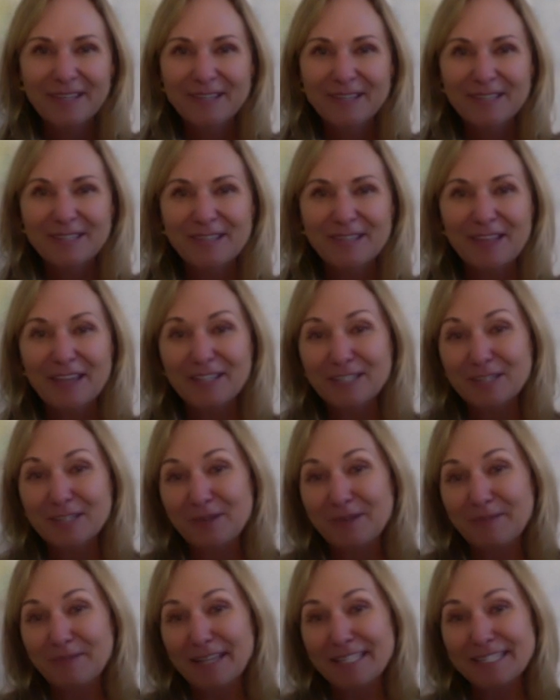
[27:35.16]
So that's just
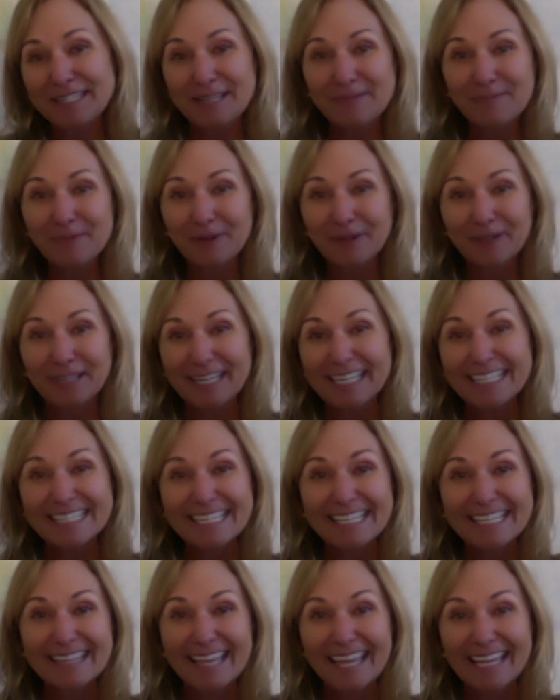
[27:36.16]
one of my simple,
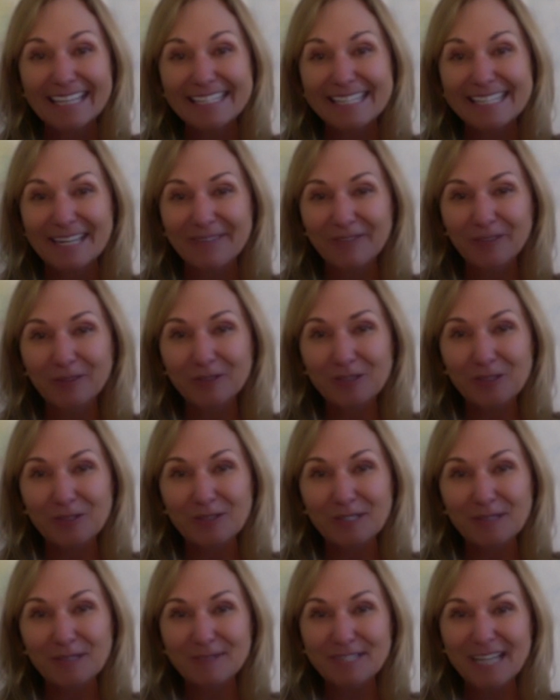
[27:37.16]
easy things that we'll do
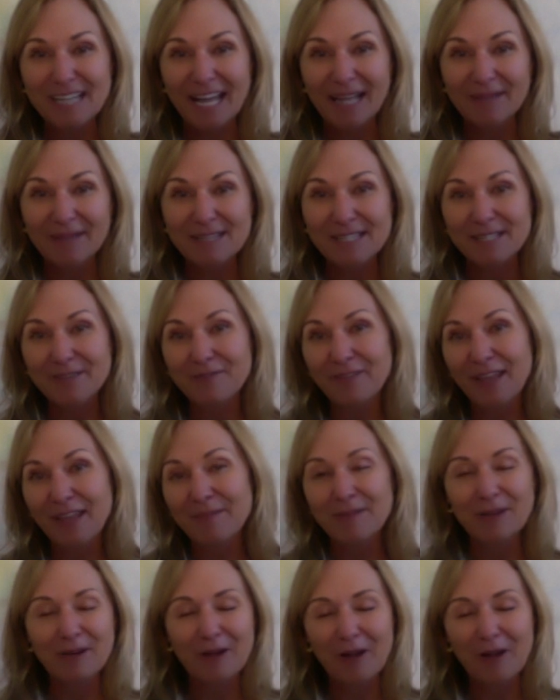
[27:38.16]
sometimes as a
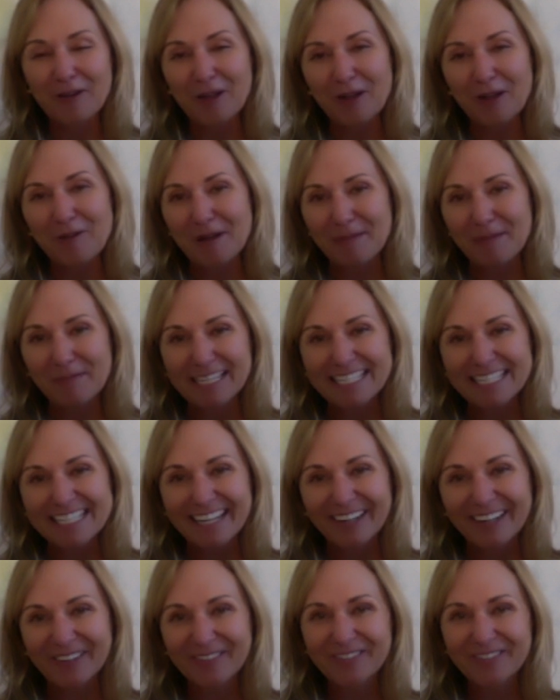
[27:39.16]
family, or I'll go by myself.